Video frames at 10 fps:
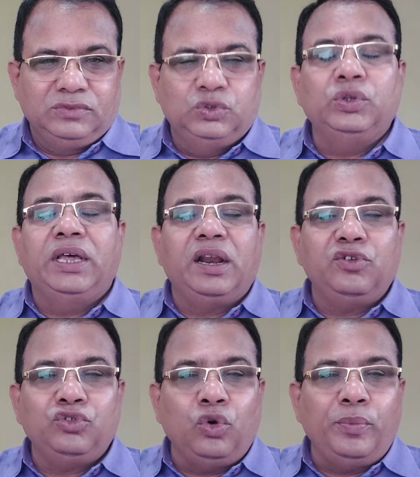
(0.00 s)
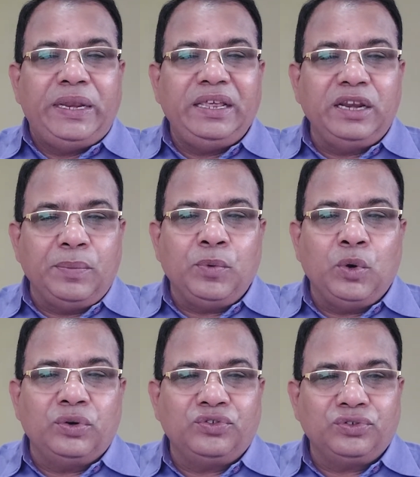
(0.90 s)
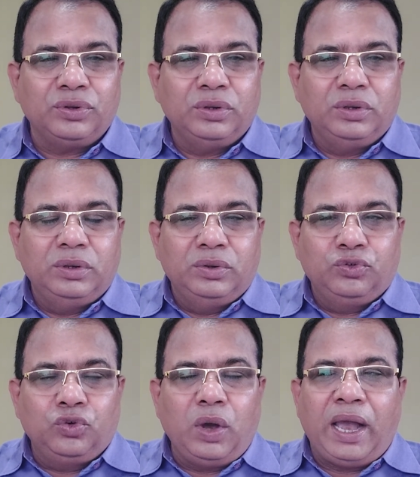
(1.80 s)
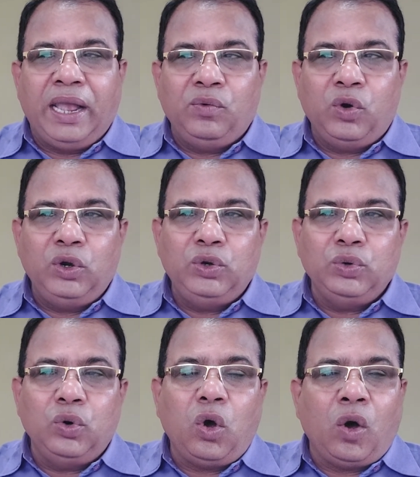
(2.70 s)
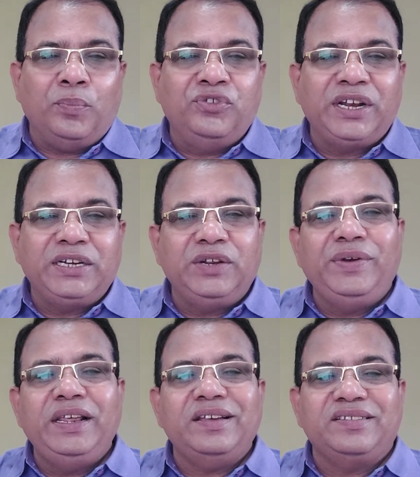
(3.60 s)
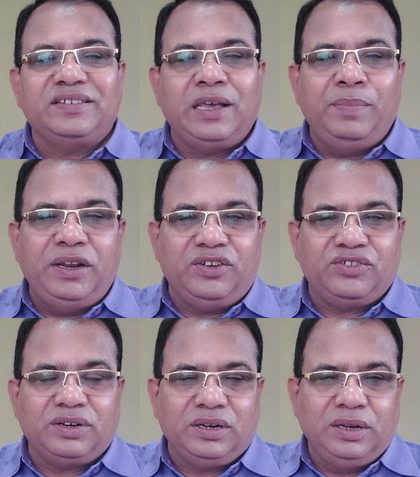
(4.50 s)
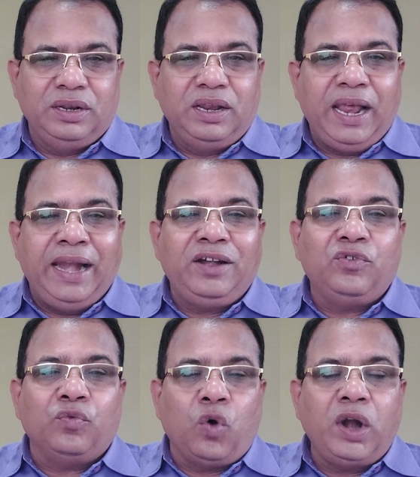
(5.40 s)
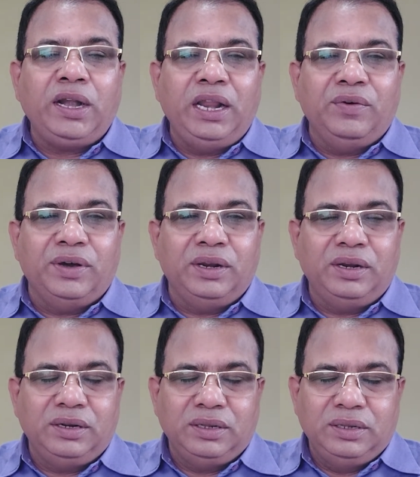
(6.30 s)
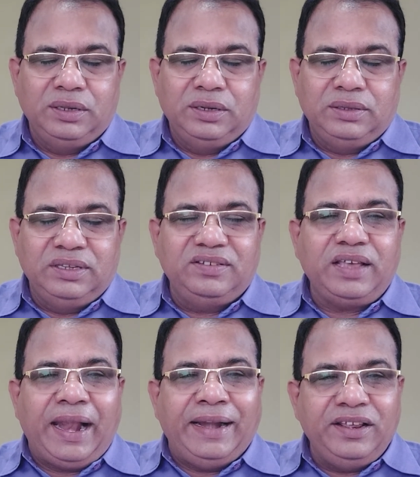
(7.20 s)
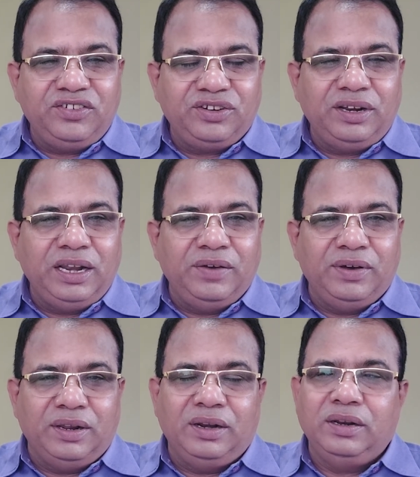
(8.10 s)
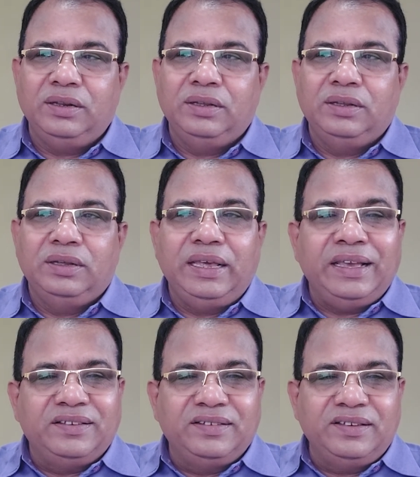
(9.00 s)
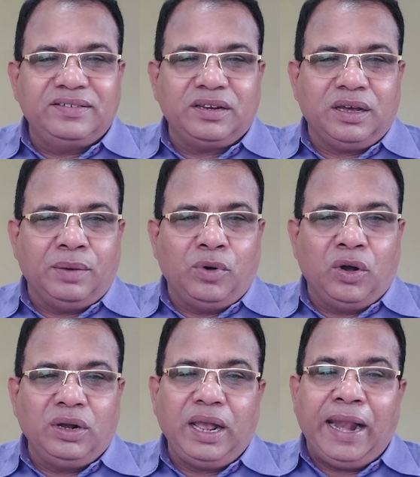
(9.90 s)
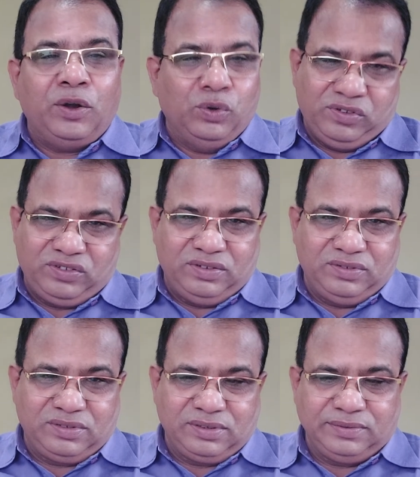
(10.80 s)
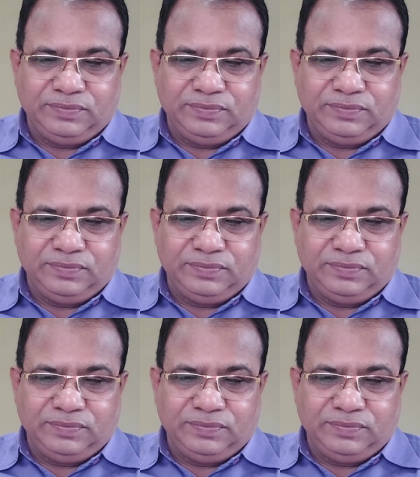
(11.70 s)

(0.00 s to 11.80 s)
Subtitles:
So there are so many reports. So I want to objectively establish at what level this addiction level exists among adolescents.